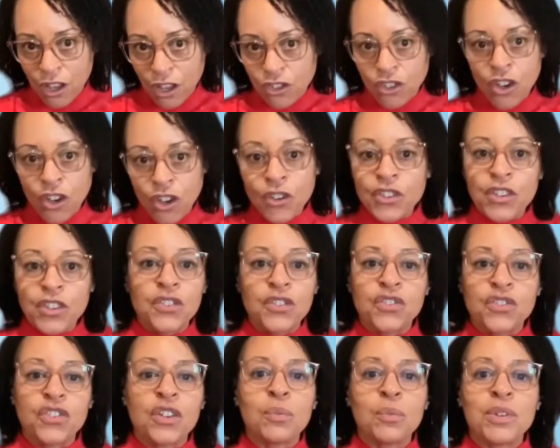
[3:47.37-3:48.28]

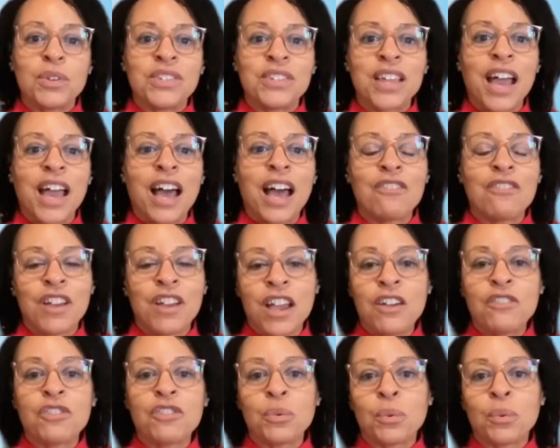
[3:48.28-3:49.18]
Joseph's dream was to have
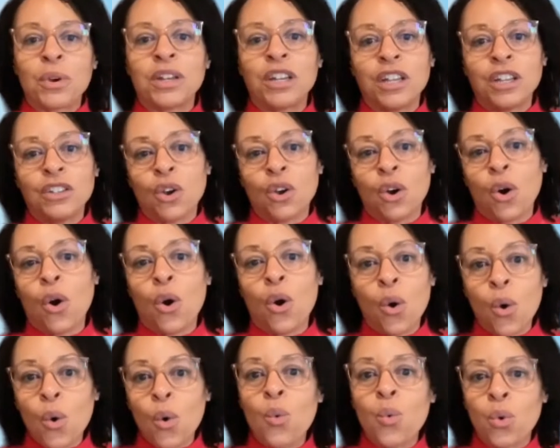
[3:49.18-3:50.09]
everyone in the
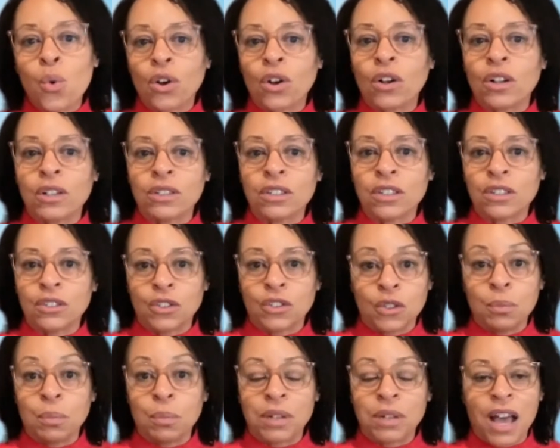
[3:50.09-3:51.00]
whole world
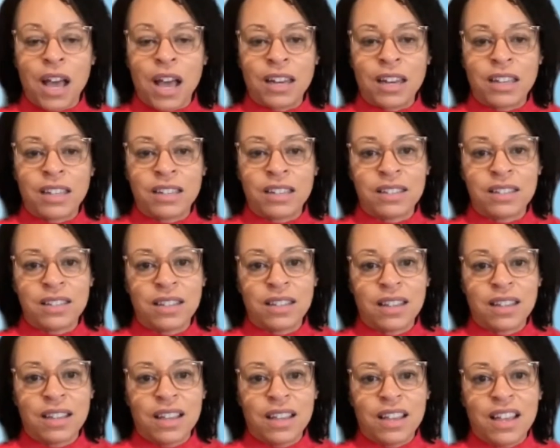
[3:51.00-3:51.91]
do Pilates.
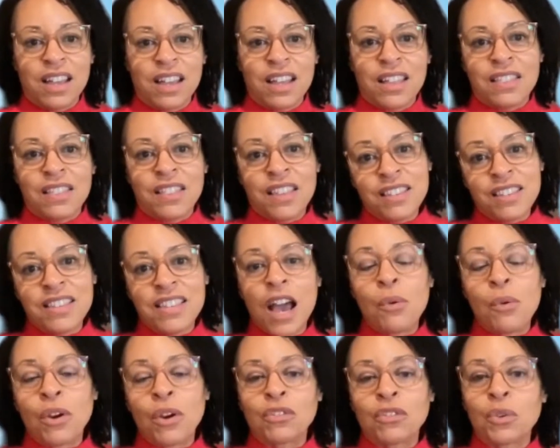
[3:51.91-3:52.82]
This,
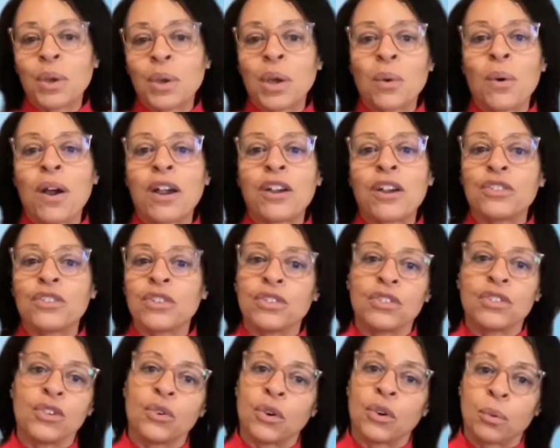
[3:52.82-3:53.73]
however, requires a
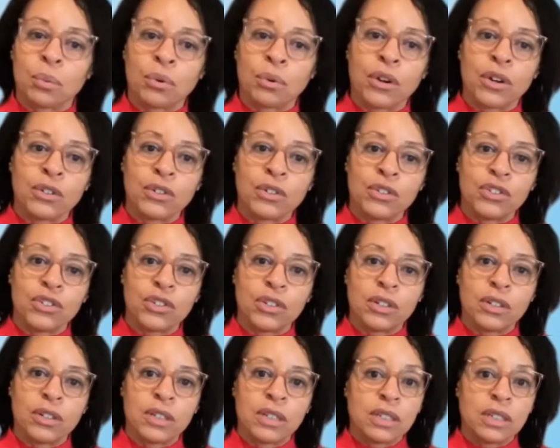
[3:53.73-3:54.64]
new approach.
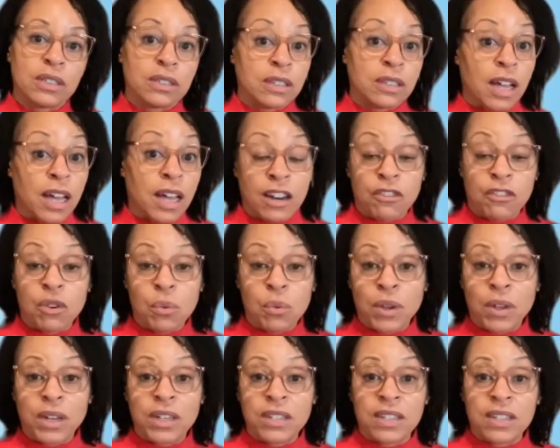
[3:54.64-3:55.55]
Not
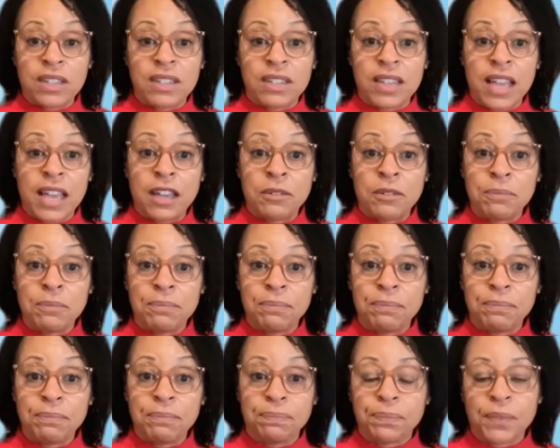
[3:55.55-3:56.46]
everyone is the same,
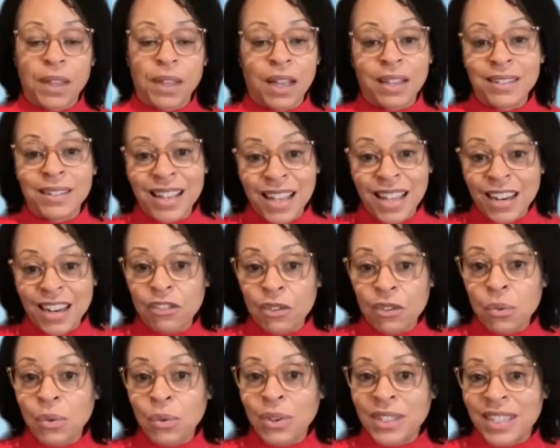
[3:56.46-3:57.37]
and not
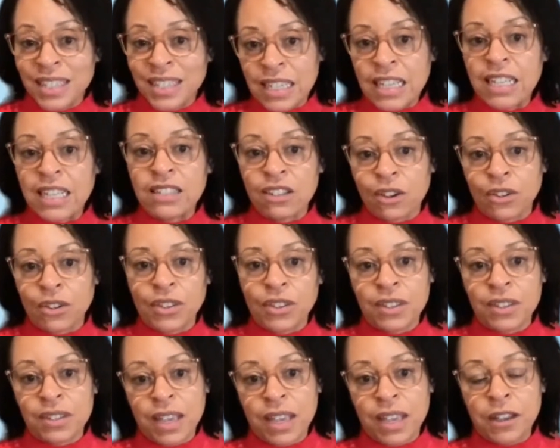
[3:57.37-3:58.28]
everyone's needs are the
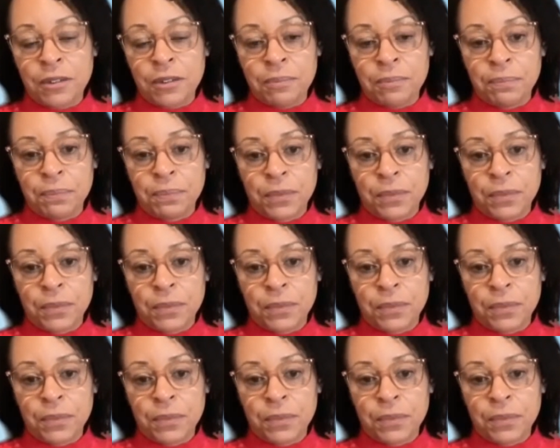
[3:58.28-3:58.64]
same.